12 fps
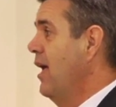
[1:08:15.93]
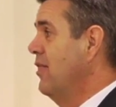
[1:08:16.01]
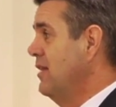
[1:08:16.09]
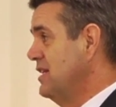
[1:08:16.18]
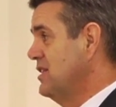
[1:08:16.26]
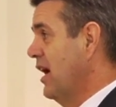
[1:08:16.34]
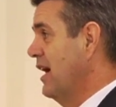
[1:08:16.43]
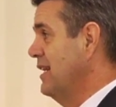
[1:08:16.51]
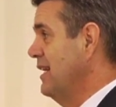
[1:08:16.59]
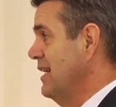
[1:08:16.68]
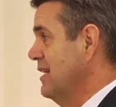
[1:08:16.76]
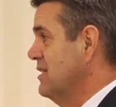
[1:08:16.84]
These
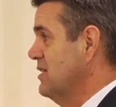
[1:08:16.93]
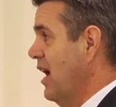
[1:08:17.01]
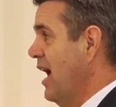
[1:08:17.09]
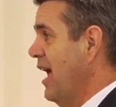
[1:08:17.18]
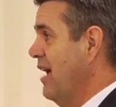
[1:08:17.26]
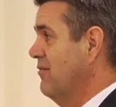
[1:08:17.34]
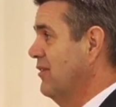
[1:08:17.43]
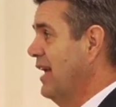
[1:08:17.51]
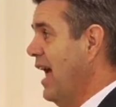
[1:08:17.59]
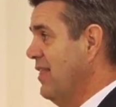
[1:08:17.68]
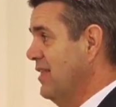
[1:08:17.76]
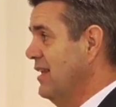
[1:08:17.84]
ideas I have
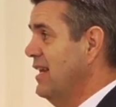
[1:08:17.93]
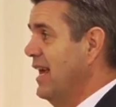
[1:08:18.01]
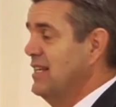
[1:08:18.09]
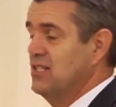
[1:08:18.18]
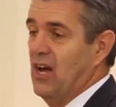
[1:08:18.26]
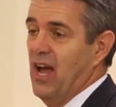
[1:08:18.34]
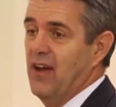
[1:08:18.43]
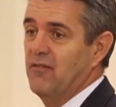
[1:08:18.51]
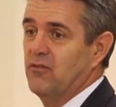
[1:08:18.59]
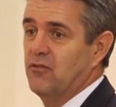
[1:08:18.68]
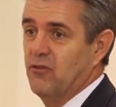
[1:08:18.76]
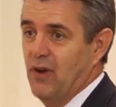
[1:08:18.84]
gathered as I
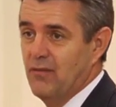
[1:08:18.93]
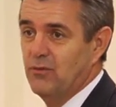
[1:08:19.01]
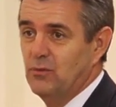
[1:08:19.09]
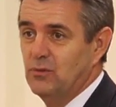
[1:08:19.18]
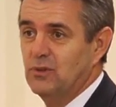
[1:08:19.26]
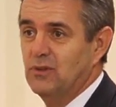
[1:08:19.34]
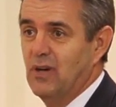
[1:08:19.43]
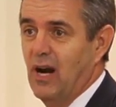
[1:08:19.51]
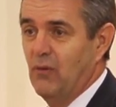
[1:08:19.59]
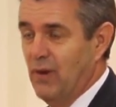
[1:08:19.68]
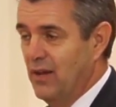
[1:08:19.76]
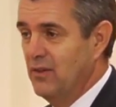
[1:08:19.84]
have traveled
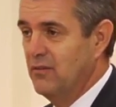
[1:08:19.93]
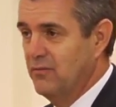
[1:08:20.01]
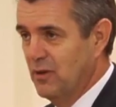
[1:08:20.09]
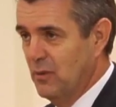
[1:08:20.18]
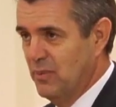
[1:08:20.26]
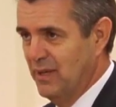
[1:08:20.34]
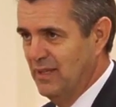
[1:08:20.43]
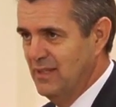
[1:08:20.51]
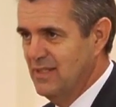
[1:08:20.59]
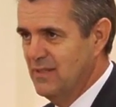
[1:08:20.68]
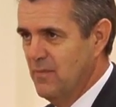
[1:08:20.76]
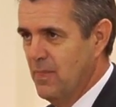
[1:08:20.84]
around the
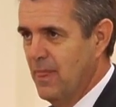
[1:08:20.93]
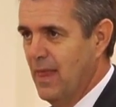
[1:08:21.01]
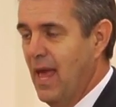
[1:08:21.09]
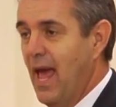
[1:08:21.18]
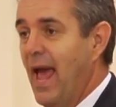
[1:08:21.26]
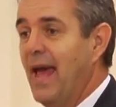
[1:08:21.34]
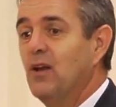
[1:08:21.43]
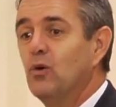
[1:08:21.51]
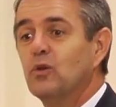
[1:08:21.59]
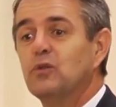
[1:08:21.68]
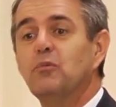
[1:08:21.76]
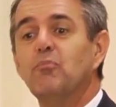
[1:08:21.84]
Philippines and
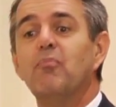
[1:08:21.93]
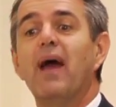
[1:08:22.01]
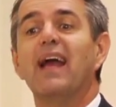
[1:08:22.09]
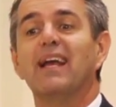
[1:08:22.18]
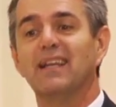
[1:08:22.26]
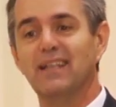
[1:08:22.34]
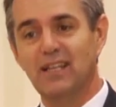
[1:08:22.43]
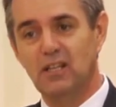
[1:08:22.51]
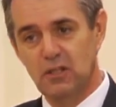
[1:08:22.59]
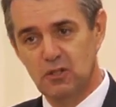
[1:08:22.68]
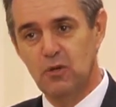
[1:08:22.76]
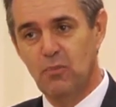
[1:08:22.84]
looked back
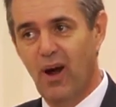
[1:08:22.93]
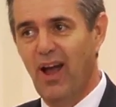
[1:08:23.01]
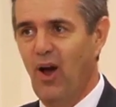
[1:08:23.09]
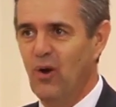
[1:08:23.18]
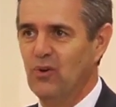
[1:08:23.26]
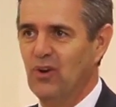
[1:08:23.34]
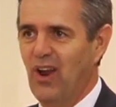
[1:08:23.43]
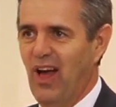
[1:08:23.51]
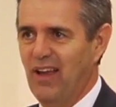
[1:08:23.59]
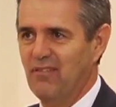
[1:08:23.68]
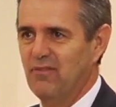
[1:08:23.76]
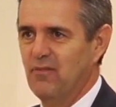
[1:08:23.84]
into my own
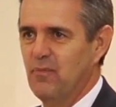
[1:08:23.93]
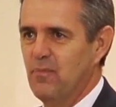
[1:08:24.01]
life.